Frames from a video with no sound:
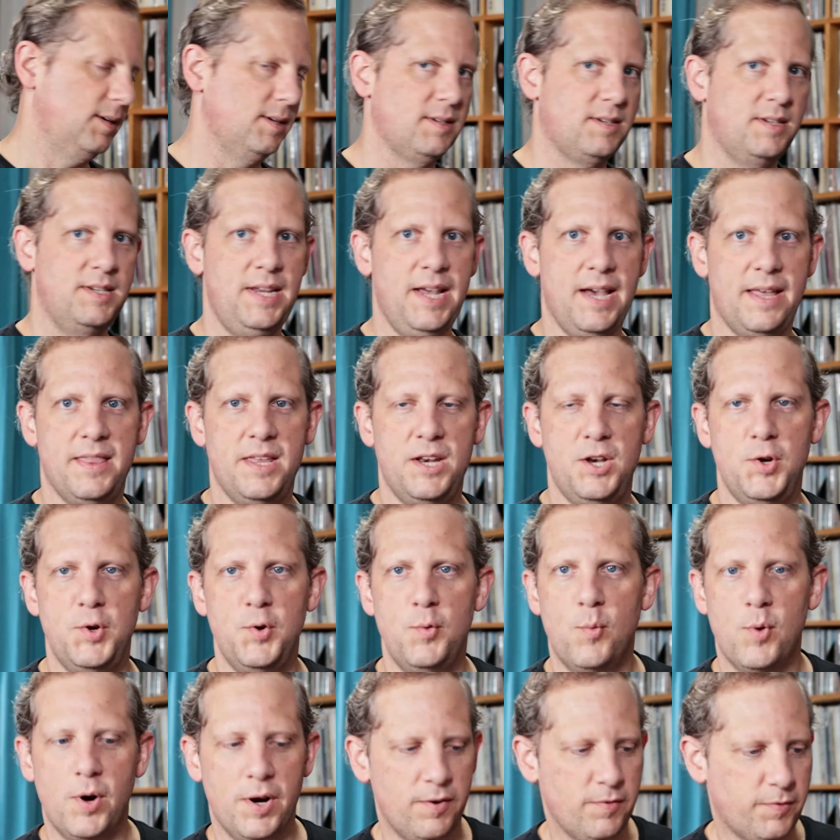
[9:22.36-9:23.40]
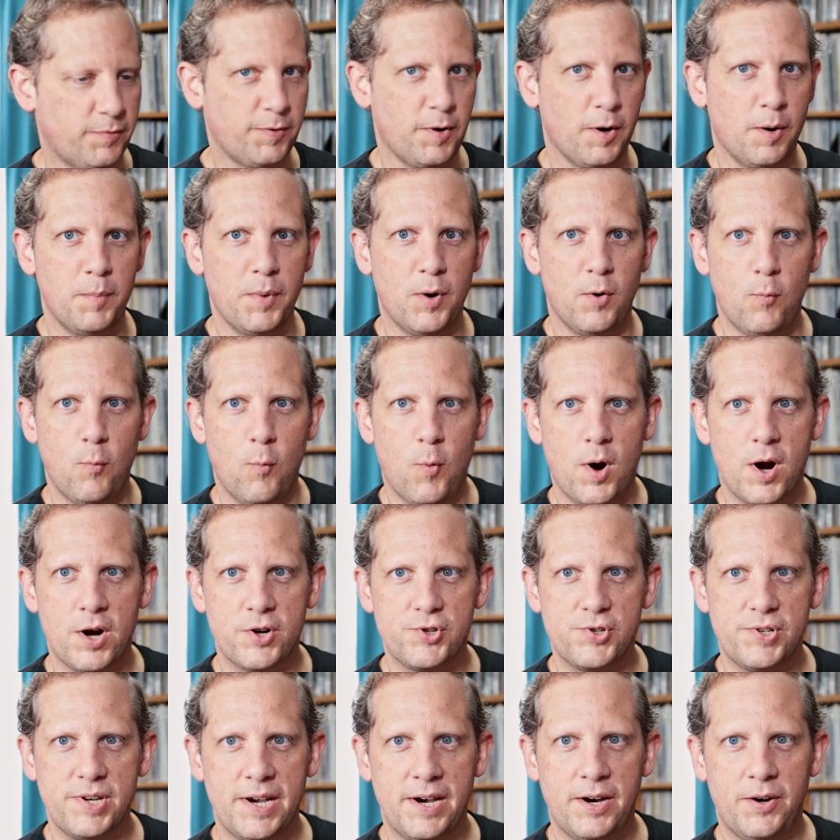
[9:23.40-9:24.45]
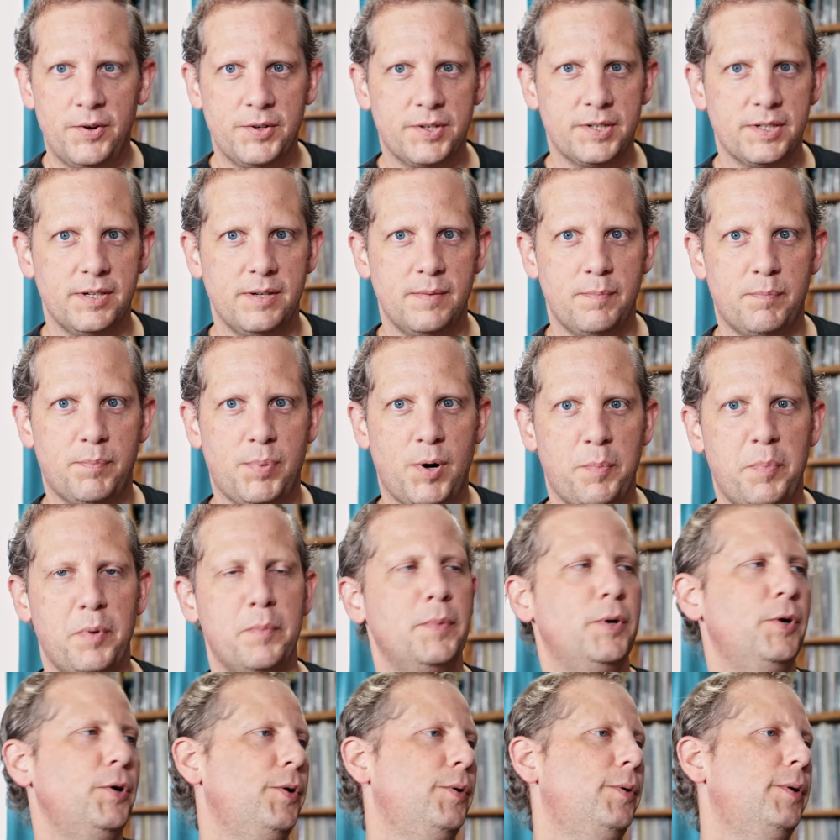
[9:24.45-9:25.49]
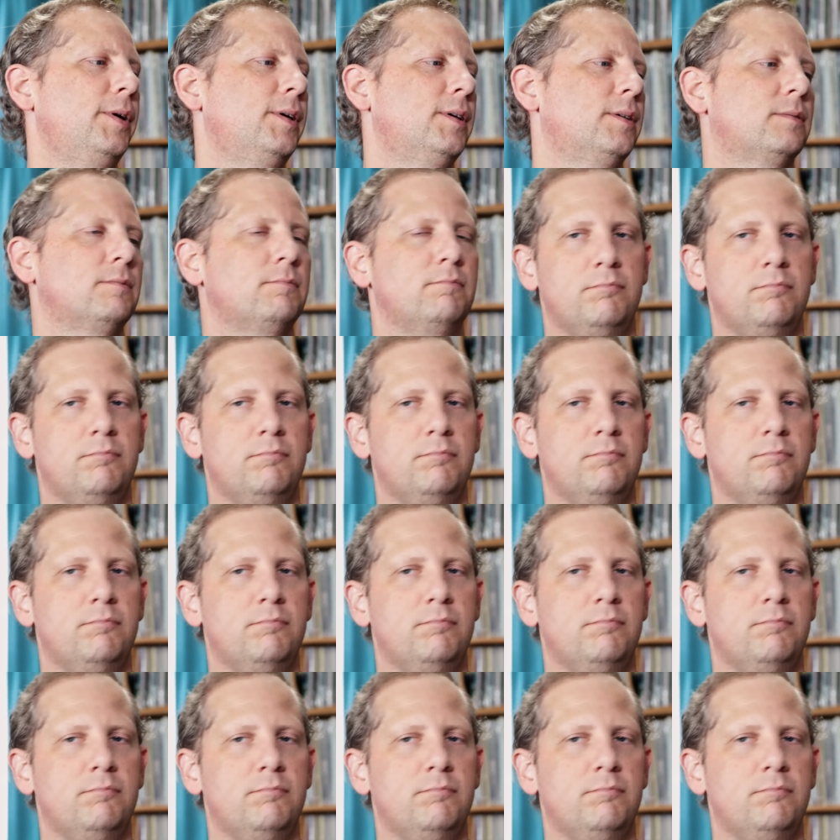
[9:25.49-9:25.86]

So yeah, the new one from Washed Out, Purple Moon.